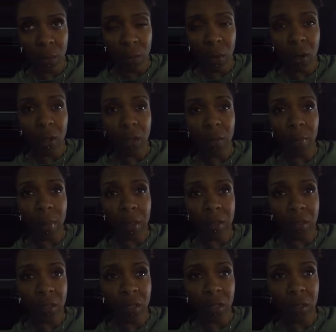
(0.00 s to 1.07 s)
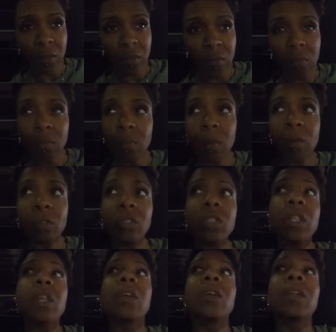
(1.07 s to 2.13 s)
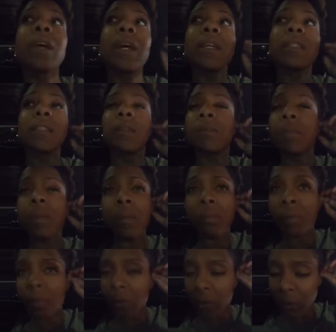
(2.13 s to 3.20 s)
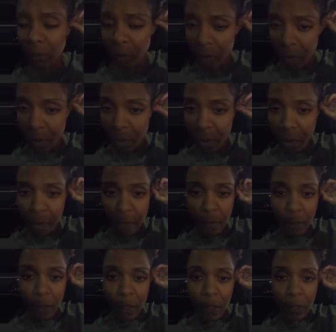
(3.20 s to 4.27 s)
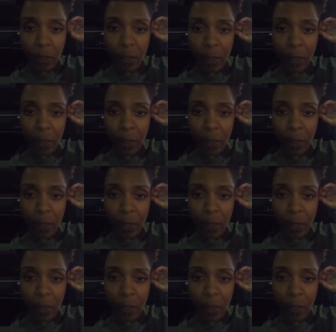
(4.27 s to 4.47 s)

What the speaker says: one of the best looking, most single ass people you ever meet in your